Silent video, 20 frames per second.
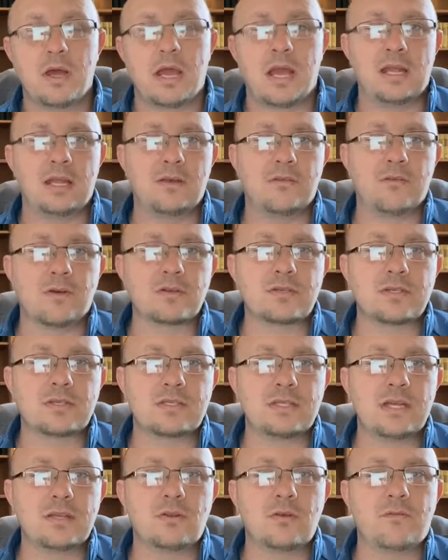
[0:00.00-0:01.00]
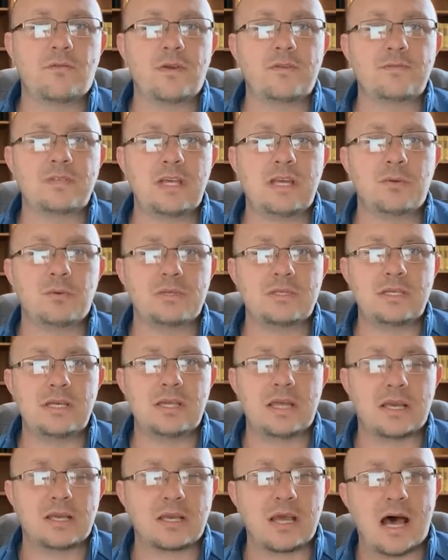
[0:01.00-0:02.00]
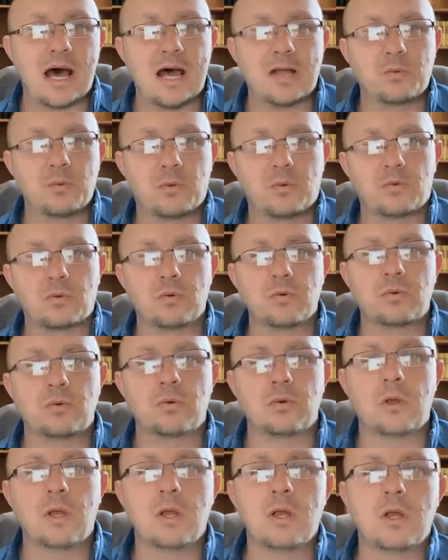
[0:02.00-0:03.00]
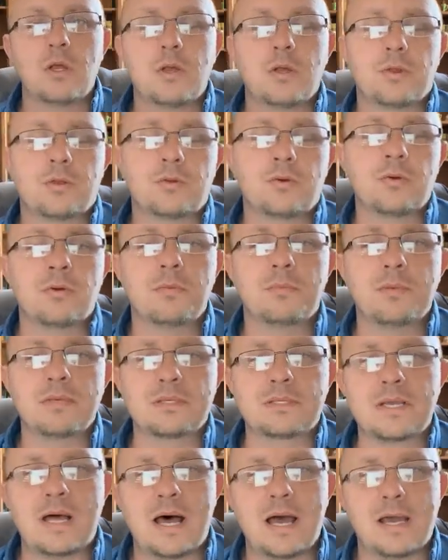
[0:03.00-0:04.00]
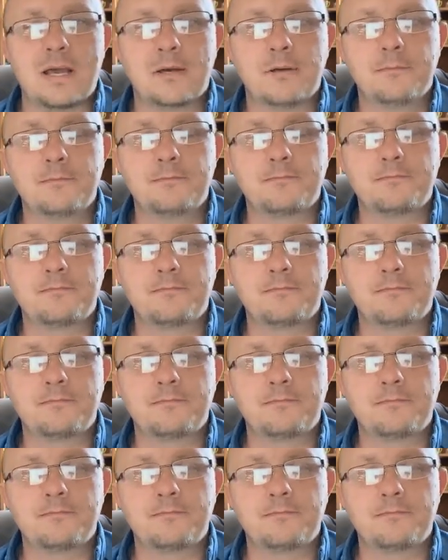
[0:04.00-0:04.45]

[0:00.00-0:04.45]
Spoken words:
And in verses 10 through 15, we see that God will rule through the Messiah.